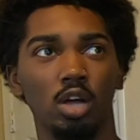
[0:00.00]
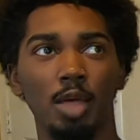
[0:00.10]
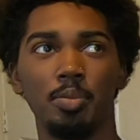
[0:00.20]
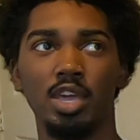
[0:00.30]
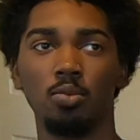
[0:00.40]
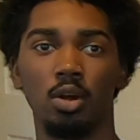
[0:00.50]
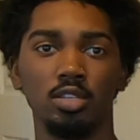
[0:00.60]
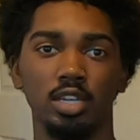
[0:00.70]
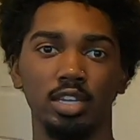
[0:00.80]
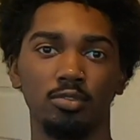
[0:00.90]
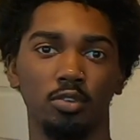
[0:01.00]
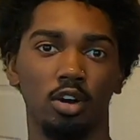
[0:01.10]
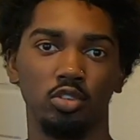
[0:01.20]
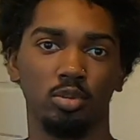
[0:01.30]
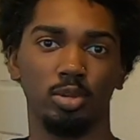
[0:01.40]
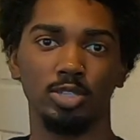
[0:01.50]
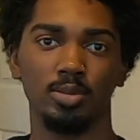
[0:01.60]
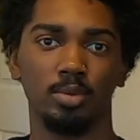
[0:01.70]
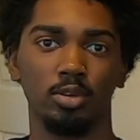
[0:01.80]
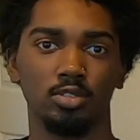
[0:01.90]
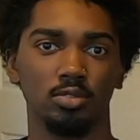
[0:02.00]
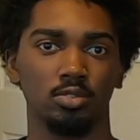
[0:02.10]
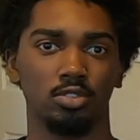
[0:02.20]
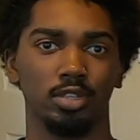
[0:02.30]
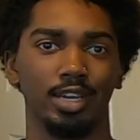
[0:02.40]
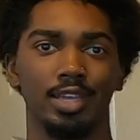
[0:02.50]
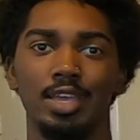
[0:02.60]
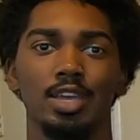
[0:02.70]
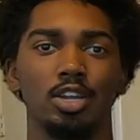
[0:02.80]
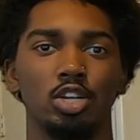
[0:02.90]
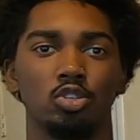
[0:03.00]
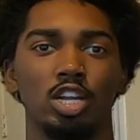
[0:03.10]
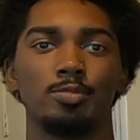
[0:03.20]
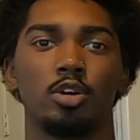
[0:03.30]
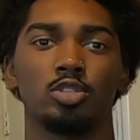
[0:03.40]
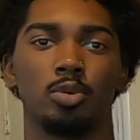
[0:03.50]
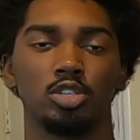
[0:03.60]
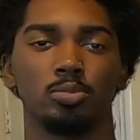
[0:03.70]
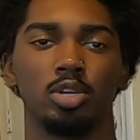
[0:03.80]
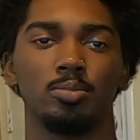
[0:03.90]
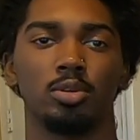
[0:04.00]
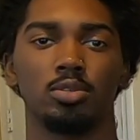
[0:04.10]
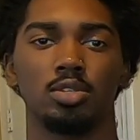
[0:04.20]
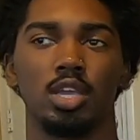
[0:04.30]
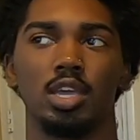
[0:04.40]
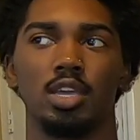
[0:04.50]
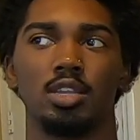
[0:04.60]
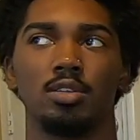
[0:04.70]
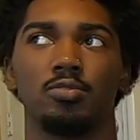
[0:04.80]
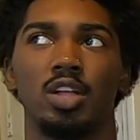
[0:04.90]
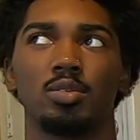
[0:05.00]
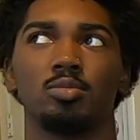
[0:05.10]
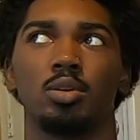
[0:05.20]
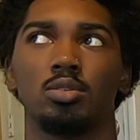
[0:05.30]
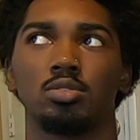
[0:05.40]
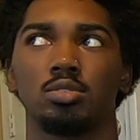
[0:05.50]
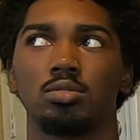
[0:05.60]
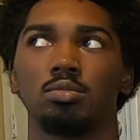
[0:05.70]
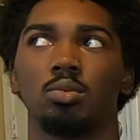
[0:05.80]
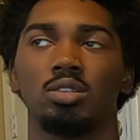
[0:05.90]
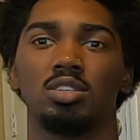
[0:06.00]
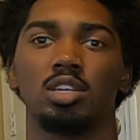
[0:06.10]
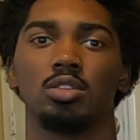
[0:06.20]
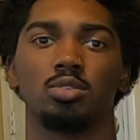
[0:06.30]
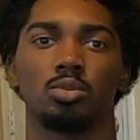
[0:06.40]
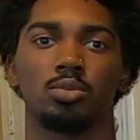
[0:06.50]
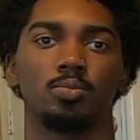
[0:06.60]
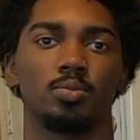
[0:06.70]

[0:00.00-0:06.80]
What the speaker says: I paid $110 for all the replacement bolts. So like training bolts, pressure plate bolts, and flywheel bolts, $110 in total.